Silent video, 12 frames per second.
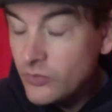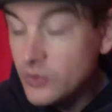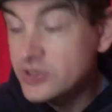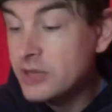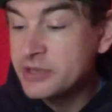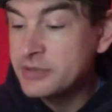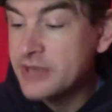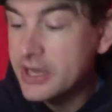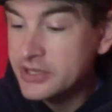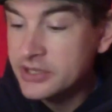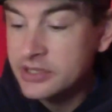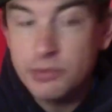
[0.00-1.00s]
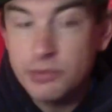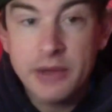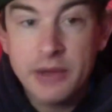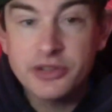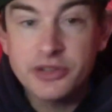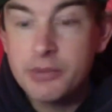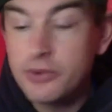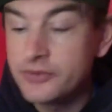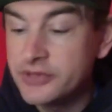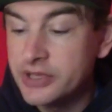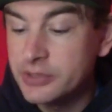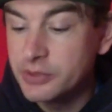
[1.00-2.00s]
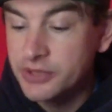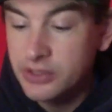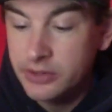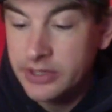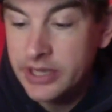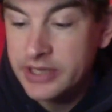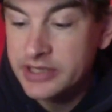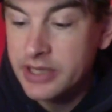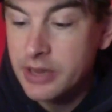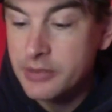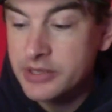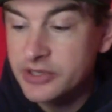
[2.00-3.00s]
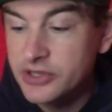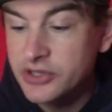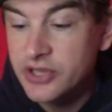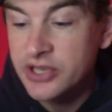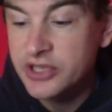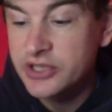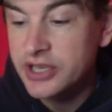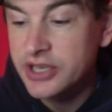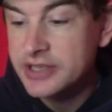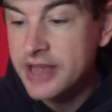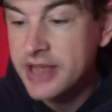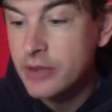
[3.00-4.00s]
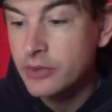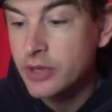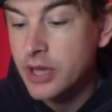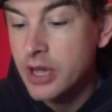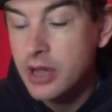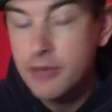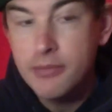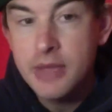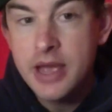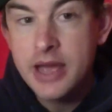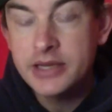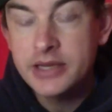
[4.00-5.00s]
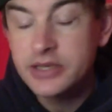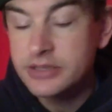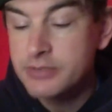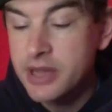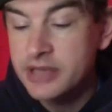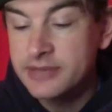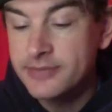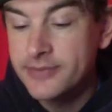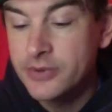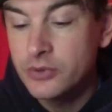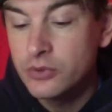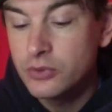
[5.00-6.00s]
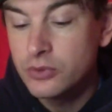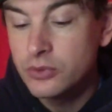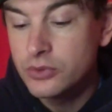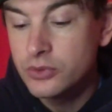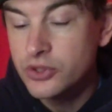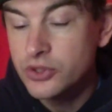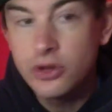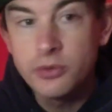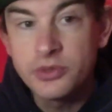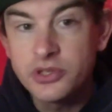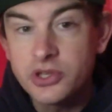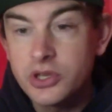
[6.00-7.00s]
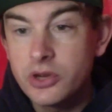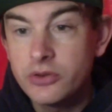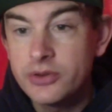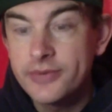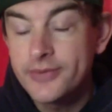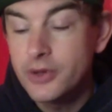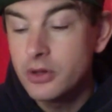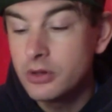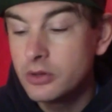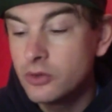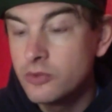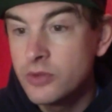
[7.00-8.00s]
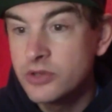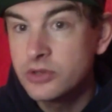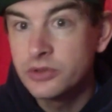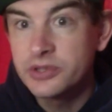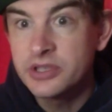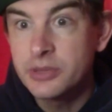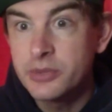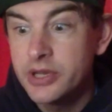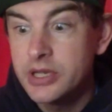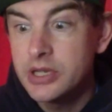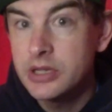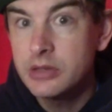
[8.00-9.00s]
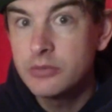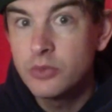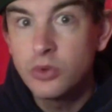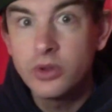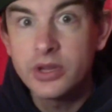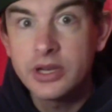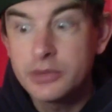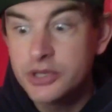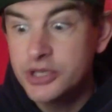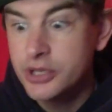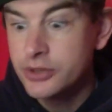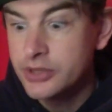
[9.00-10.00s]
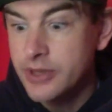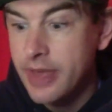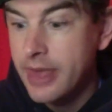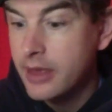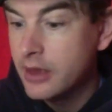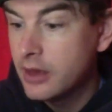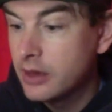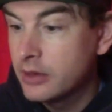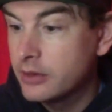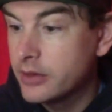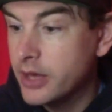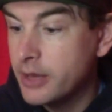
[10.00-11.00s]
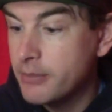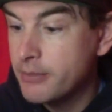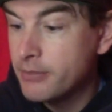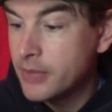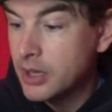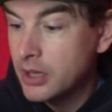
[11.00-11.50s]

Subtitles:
Which then brings me to this little power strap. Obviously, once you've got it laced up, this just cinches things down, and it just makes them feel super secure on your foot, almost like some of the more like the clipless shoes. The